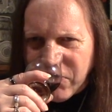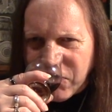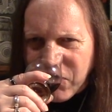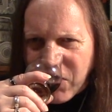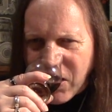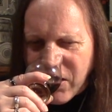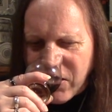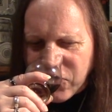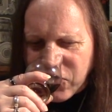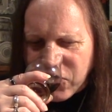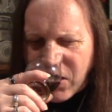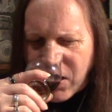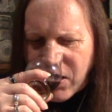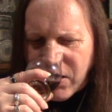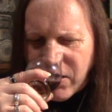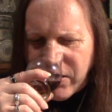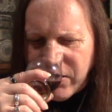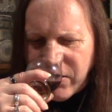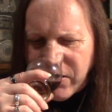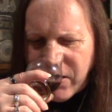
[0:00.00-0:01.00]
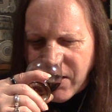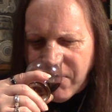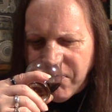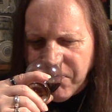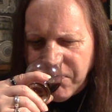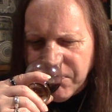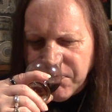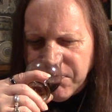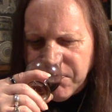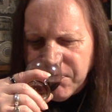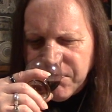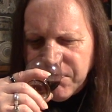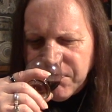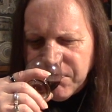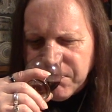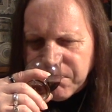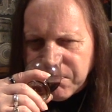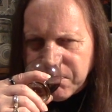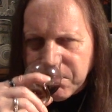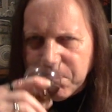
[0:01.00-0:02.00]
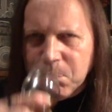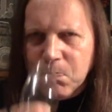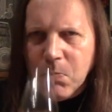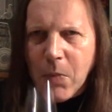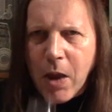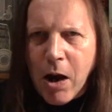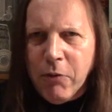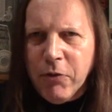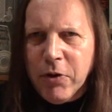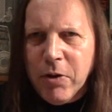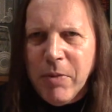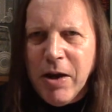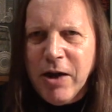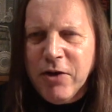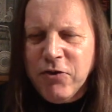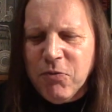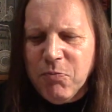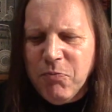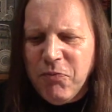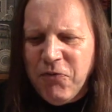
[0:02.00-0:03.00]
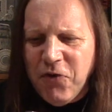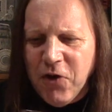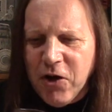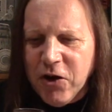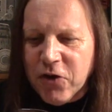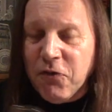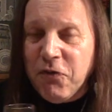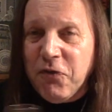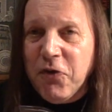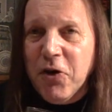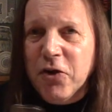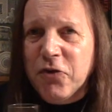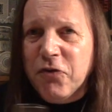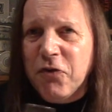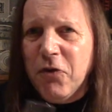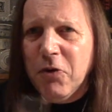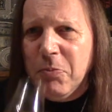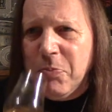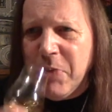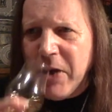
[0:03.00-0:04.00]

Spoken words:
cask, and I would imagine first fill